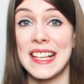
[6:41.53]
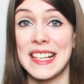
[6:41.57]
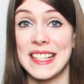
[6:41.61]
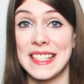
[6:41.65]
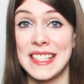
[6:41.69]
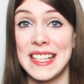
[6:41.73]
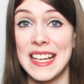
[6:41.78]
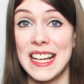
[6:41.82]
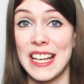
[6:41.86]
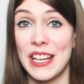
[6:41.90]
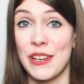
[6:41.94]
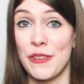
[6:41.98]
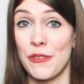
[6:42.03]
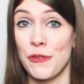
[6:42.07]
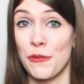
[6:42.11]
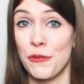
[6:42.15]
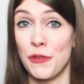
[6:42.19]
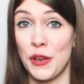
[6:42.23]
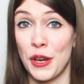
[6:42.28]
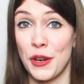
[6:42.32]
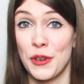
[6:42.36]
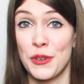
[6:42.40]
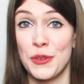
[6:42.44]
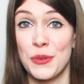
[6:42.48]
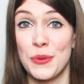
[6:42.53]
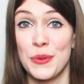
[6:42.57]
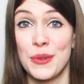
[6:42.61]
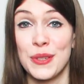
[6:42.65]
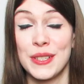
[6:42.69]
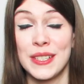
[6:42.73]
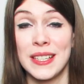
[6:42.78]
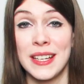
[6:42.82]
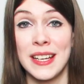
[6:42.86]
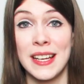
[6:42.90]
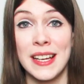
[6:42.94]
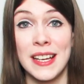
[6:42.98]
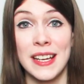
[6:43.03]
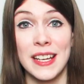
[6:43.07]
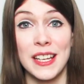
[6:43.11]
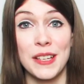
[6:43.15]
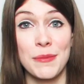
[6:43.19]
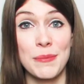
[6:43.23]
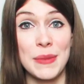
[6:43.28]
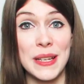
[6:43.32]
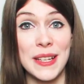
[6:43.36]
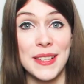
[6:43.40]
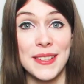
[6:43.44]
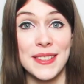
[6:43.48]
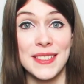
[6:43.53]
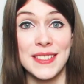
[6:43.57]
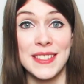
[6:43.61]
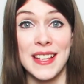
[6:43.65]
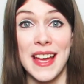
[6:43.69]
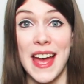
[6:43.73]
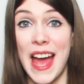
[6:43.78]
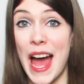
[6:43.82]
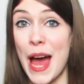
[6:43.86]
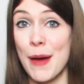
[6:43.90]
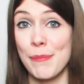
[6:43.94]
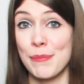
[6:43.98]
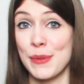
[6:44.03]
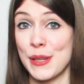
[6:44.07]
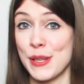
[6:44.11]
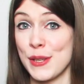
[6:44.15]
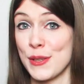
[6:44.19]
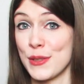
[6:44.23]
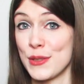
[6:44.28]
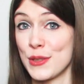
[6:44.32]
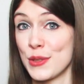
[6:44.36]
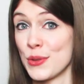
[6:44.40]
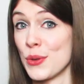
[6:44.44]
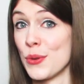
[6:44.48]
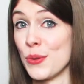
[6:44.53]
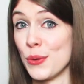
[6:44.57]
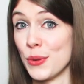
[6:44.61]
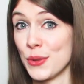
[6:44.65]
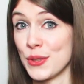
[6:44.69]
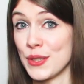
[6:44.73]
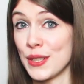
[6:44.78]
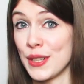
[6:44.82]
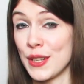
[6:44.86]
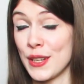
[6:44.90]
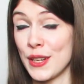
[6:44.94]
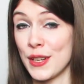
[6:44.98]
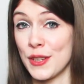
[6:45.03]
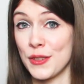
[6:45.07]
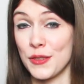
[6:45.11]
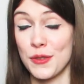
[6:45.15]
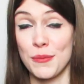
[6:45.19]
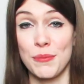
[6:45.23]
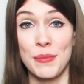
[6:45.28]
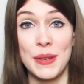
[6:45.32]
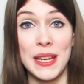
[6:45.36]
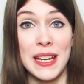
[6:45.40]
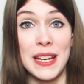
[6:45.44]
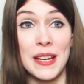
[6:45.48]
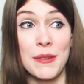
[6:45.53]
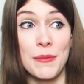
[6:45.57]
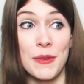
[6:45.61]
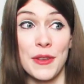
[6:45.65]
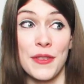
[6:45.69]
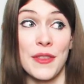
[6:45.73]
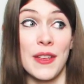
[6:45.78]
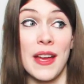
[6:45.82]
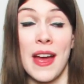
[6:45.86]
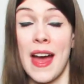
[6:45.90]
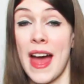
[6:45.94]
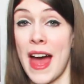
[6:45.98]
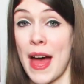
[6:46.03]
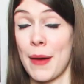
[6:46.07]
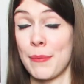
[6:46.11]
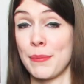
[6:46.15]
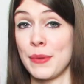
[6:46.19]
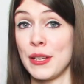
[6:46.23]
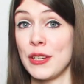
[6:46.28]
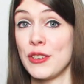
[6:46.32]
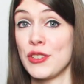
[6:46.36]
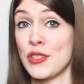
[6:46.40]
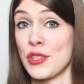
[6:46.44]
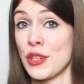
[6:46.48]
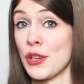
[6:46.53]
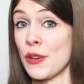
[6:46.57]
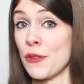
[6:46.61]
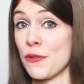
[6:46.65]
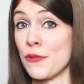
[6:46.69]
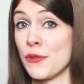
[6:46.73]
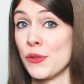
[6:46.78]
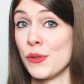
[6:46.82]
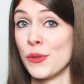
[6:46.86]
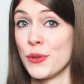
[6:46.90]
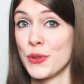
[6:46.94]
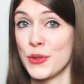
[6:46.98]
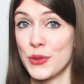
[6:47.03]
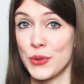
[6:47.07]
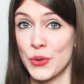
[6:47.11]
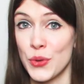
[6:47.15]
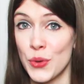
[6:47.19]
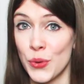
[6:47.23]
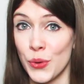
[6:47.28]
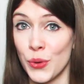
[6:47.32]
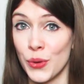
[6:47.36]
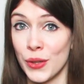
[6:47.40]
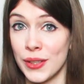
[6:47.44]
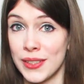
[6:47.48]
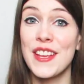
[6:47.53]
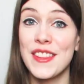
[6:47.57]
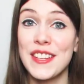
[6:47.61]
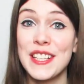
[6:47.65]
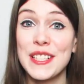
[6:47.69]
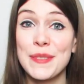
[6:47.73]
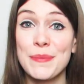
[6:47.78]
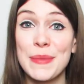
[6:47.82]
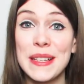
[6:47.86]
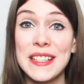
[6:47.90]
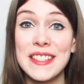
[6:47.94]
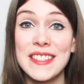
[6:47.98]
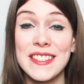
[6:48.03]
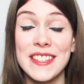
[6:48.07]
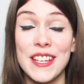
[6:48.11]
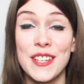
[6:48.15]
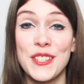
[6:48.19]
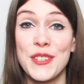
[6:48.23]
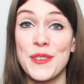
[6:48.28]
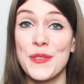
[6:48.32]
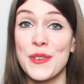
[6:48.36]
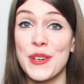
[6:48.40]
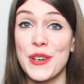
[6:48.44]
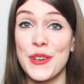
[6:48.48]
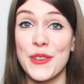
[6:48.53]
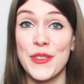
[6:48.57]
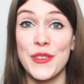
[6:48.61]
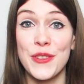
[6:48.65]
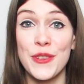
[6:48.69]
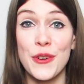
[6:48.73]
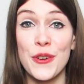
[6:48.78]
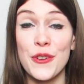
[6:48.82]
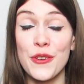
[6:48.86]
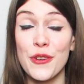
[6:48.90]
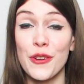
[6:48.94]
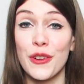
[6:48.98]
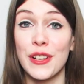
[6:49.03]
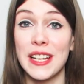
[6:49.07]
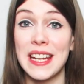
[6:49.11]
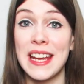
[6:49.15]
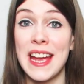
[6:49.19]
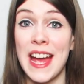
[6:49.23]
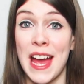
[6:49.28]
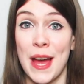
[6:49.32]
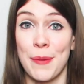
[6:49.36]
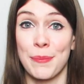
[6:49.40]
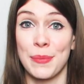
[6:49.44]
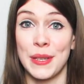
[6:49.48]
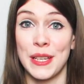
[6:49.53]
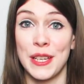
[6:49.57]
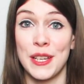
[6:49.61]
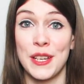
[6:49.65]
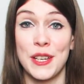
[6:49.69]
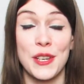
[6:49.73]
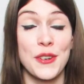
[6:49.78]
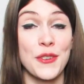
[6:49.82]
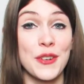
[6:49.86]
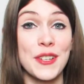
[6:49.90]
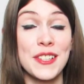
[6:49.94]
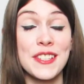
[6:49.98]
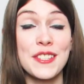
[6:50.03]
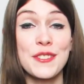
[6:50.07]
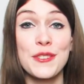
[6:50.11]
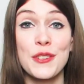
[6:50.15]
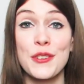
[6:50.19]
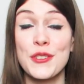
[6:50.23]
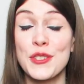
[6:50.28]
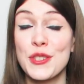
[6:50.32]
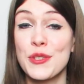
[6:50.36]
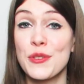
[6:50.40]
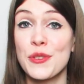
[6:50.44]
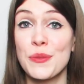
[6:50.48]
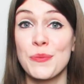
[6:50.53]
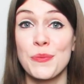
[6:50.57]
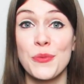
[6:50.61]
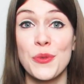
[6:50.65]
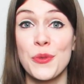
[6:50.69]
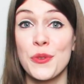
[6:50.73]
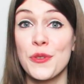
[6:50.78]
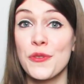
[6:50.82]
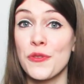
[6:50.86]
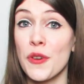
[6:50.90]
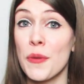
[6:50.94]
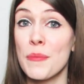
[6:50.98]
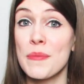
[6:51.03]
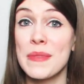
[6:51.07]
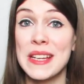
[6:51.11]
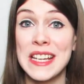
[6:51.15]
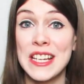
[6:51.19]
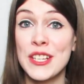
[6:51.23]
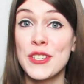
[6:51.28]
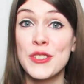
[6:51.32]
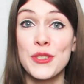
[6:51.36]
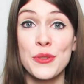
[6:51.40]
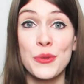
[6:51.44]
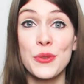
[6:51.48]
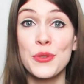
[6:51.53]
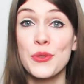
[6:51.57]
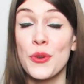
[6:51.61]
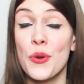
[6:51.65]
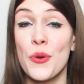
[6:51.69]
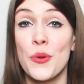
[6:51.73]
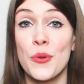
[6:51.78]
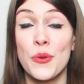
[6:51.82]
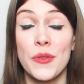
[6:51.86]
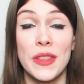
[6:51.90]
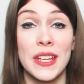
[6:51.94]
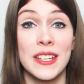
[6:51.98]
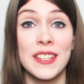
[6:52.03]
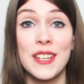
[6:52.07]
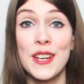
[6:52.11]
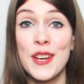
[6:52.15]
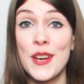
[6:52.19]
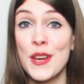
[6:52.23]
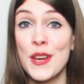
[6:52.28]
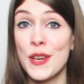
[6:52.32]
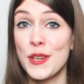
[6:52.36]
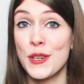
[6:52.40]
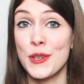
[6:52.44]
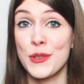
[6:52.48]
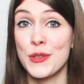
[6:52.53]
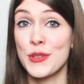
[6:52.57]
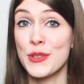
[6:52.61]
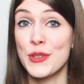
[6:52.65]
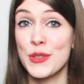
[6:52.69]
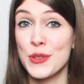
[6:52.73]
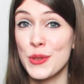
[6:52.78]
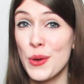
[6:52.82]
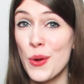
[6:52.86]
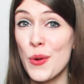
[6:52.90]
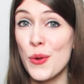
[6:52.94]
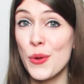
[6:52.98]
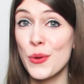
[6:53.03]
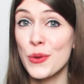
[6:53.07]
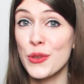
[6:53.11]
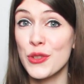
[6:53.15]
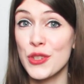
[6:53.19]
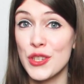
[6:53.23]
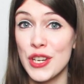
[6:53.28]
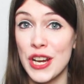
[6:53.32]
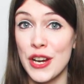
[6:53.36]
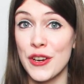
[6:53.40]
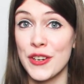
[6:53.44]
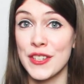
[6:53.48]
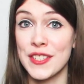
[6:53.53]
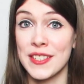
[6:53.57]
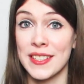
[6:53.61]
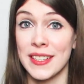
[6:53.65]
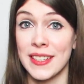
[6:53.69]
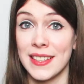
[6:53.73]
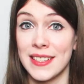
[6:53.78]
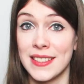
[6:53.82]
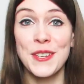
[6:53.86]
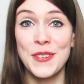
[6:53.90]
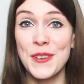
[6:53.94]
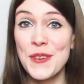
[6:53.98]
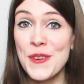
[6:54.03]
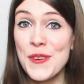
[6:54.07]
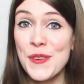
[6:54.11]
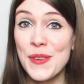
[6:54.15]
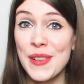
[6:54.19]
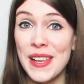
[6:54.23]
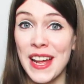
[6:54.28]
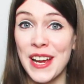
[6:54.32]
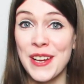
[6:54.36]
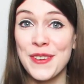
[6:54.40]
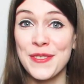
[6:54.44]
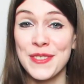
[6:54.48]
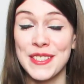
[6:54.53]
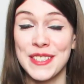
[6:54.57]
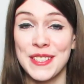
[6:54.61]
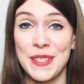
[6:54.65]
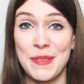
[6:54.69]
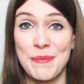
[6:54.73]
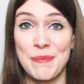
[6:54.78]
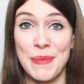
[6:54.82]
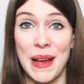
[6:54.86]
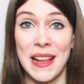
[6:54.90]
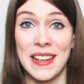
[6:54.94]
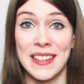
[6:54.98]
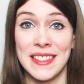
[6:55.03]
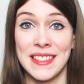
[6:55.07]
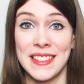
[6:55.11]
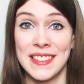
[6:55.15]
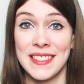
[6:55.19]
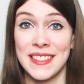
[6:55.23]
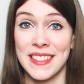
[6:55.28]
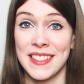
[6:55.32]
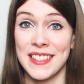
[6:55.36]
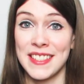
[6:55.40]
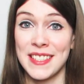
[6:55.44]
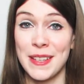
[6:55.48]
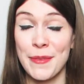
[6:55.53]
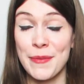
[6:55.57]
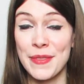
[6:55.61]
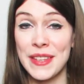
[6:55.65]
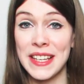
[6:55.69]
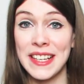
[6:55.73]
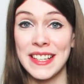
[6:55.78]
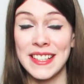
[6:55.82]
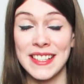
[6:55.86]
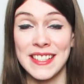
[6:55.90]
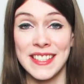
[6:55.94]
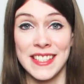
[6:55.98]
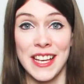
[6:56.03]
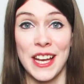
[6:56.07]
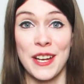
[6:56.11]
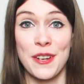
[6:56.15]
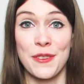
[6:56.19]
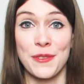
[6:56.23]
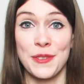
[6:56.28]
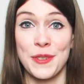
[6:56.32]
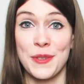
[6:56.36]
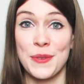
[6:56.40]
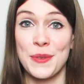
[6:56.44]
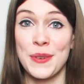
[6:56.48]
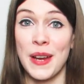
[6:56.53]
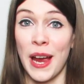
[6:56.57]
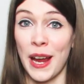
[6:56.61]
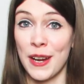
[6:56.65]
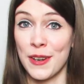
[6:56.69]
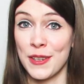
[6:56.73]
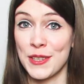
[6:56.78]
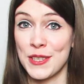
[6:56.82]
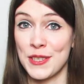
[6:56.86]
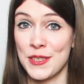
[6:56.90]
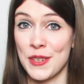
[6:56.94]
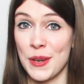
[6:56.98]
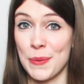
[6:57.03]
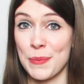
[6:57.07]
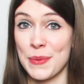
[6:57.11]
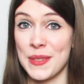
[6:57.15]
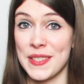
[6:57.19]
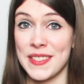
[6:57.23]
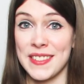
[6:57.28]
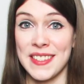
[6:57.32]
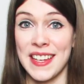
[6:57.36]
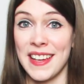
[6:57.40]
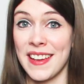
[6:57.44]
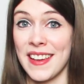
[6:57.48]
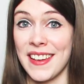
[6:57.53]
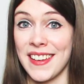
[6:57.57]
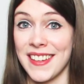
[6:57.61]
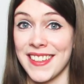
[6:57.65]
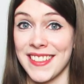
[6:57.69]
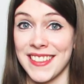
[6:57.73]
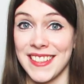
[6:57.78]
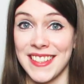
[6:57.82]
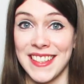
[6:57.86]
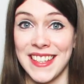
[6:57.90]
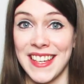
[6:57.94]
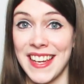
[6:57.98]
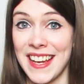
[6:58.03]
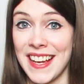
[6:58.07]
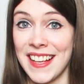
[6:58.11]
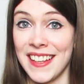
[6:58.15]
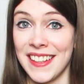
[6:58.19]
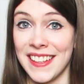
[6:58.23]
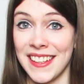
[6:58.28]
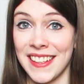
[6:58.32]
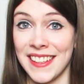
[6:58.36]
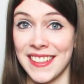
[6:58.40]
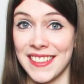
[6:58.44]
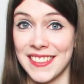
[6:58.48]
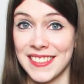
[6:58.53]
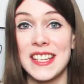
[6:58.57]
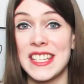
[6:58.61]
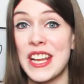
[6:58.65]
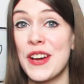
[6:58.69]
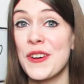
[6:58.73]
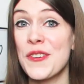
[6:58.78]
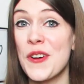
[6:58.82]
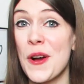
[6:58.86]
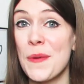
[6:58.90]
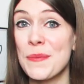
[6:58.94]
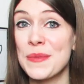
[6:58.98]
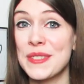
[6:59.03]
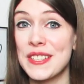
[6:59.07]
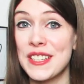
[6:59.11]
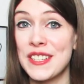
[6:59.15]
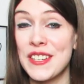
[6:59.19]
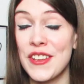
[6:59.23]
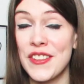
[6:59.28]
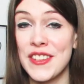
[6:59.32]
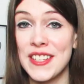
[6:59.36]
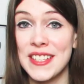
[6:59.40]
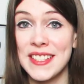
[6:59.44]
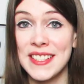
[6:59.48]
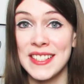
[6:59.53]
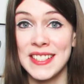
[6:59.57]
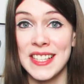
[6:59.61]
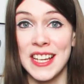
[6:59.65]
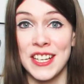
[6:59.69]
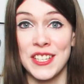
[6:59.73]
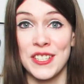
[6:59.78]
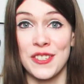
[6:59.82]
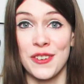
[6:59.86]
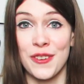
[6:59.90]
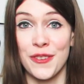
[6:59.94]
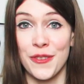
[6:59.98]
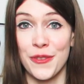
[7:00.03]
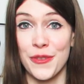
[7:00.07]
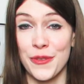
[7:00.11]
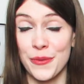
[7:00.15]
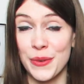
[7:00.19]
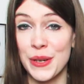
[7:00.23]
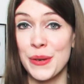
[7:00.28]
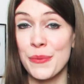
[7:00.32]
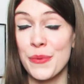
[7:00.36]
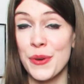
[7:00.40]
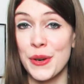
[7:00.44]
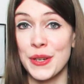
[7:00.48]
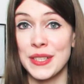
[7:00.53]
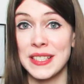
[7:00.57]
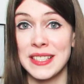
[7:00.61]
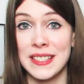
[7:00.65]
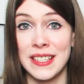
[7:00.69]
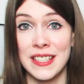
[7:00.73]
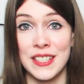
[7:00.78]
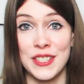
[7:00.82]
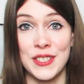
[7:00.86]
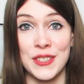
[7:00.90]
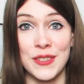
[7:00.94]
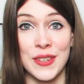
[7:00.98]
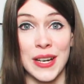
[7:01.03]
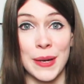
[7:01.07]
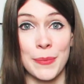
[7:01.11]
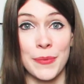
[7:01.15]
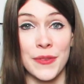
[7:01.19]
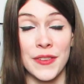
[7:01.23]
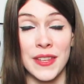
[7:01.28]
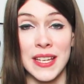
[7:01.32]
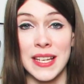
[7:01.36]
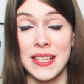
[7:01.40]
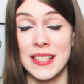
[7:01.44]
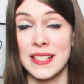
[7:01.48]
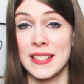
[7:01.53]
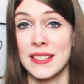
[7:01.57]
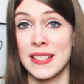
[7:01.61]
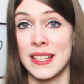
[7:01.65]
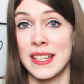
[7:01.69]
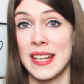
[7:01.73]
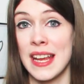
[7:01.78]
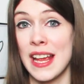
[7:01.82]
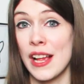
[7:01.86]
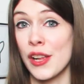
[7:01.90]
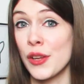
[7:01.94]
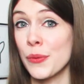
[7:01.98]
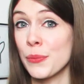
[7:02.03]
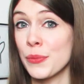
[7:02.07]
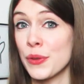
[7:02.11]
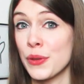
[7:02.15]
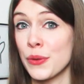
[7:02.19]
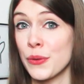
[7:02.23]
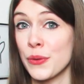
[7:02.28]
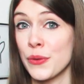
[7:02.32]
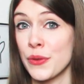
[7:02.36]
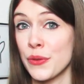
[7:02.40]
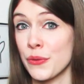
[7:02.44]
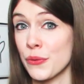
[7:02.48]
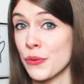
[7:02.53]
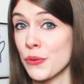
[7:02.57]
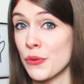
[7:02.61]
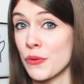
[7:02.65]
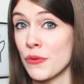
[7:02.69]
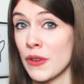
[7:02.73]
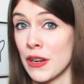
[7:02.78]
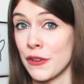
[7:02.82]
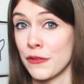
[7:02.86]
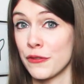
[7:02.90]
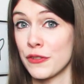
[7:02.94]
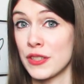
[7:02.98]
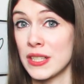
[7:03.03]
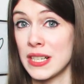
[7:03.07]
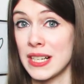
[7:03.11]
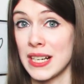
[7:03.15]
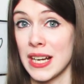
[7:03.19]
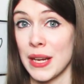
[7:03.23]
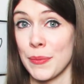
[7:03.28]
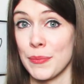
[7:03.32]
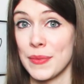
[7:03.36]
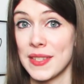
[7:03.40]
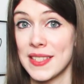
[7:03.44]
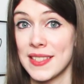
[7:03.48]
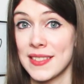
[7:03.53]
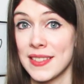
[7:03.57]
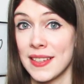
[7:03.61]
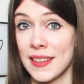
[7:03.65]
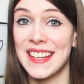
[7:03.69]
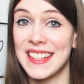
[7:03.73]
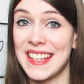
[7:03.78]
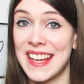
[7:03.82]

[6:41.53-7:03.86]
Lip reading: Seelenvergnügt. It means happy-souled, to be with a happy, cheerful soul. This means that you are thoroughly happy. You're in such a good mood from head to toe that your soul shares it. Your whole life is in balance and something inside of you cannot stop singing and giggling. Now comes another set of three words that describe things that help you through rough times.